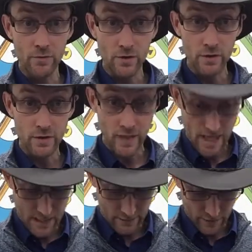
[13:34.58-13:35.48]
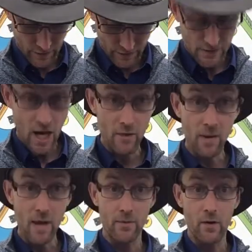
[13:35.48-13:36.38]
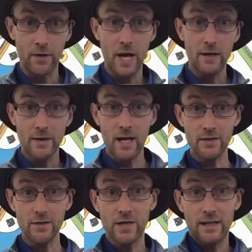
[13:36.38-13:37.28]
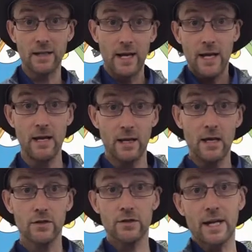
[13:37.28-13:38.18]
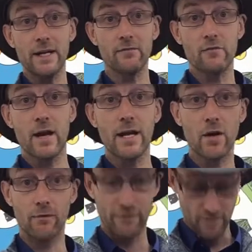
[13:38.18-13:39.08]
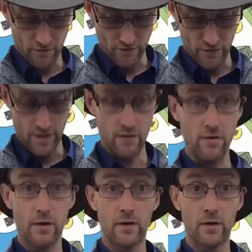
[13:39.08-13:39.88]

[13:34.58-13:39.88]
just here, just at the start of the blackboard, nice and gently. Just get it really comfortable for you.